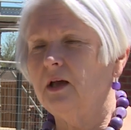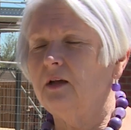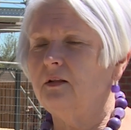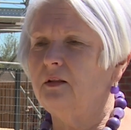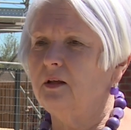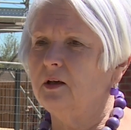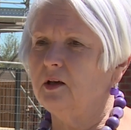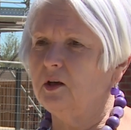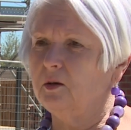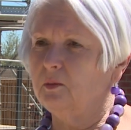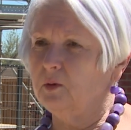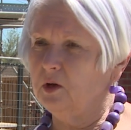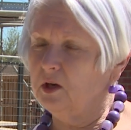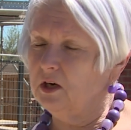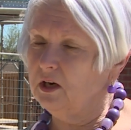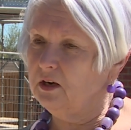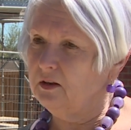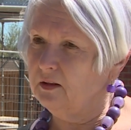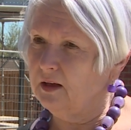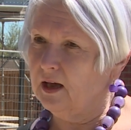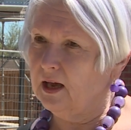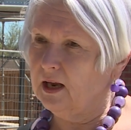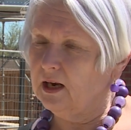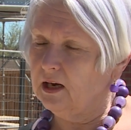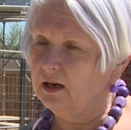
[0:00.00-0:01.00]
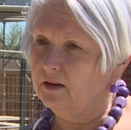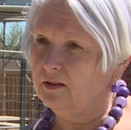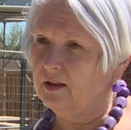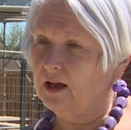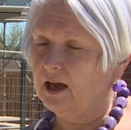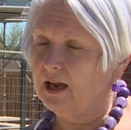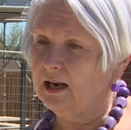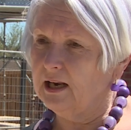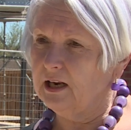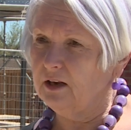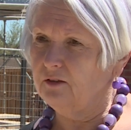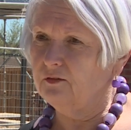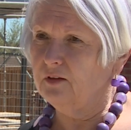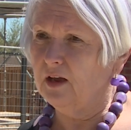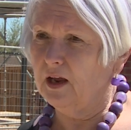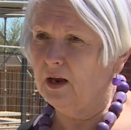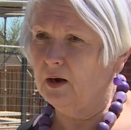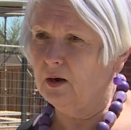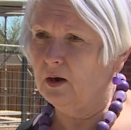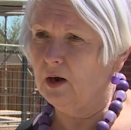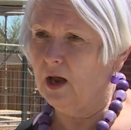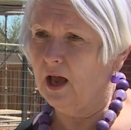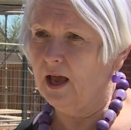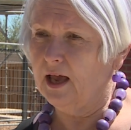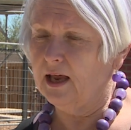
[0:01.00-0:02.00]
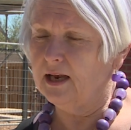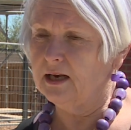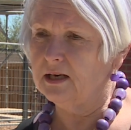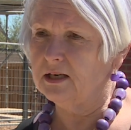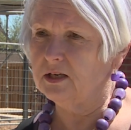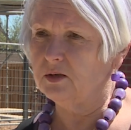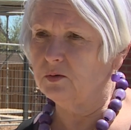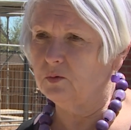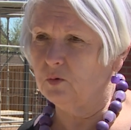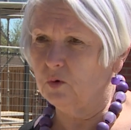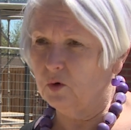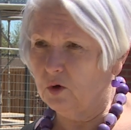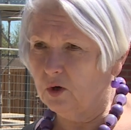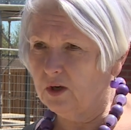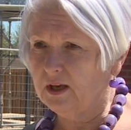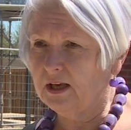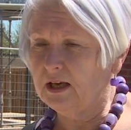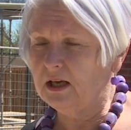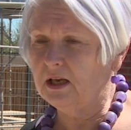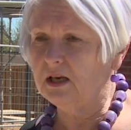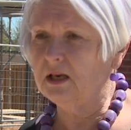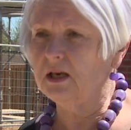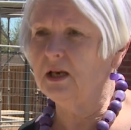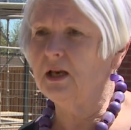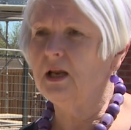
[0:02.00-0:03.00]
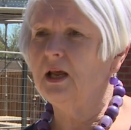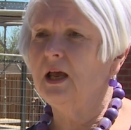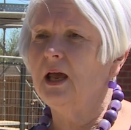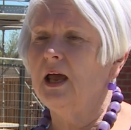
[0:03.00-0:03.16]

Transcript: the community they live and work in,